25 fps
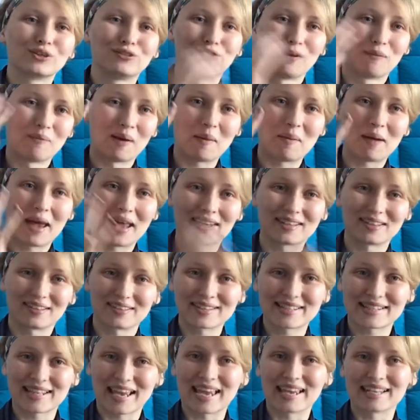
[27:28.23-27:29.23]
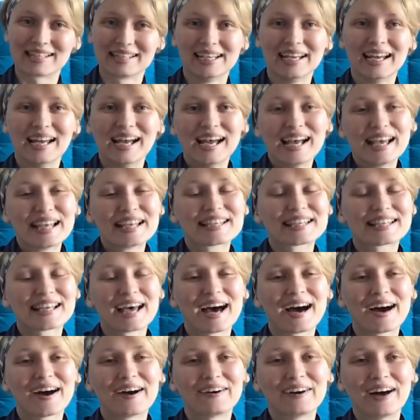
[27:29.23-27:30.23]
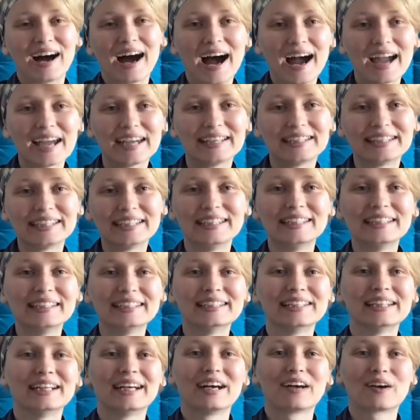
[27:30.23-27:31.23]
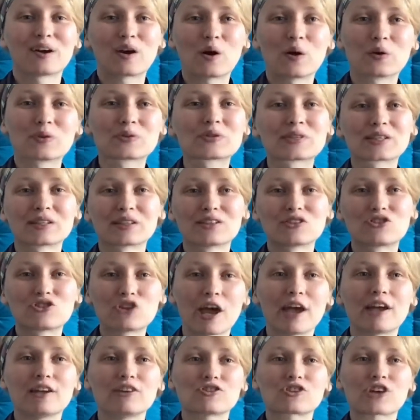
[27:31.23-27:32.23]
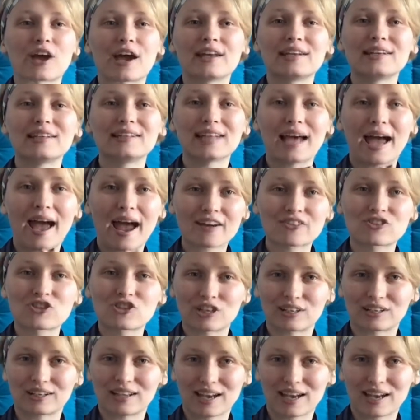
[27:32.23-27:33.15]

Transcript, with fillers: for my mental state. So I need constant change. I need action.